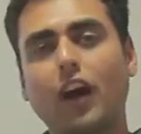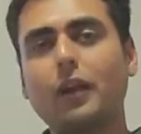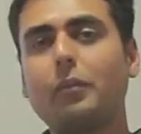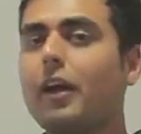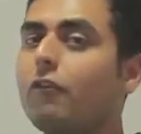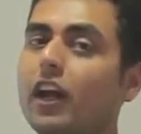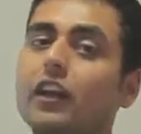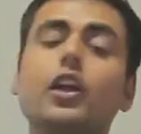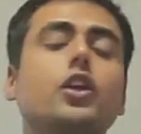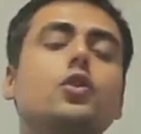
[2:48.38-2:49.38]
one by
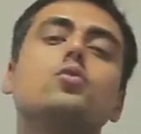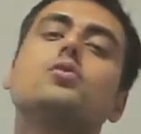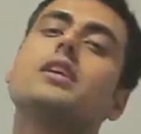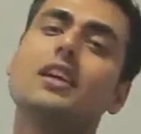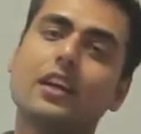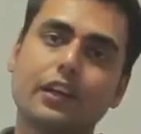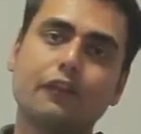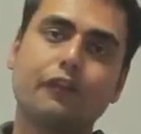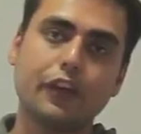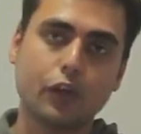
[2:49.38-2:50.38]
one using
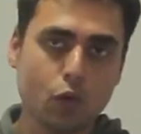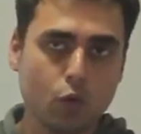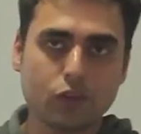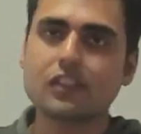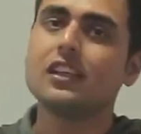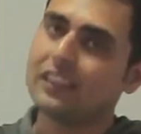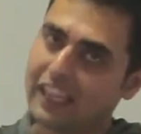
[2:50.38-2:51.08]
different tools.